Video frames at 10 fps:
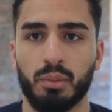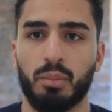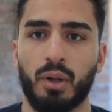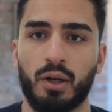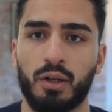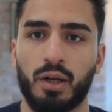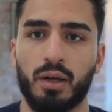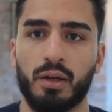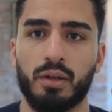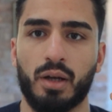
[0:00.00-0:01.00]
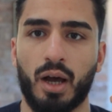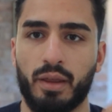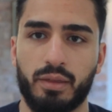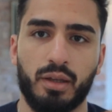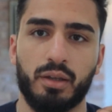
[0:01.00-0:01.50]
but I
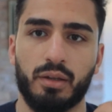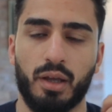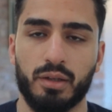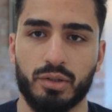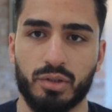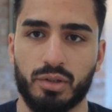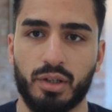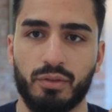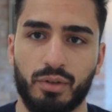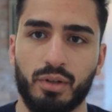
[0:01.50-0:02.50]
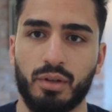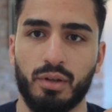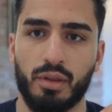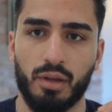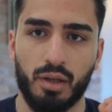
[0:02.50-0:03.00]
think that just
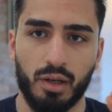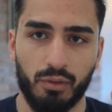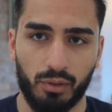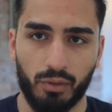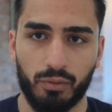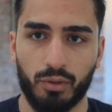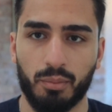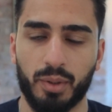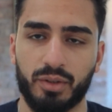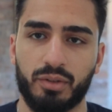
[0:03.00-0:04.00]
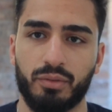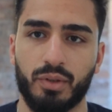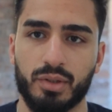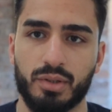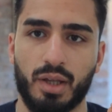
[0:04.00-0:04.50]
given the level of competitiveness